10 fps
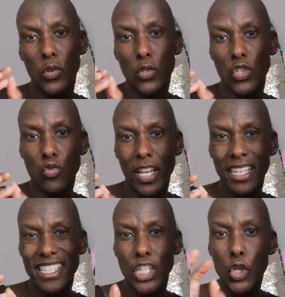those
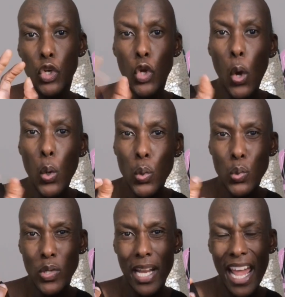restricted
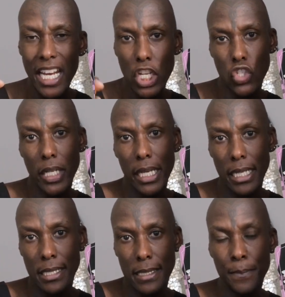known
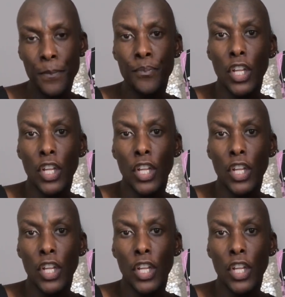energies.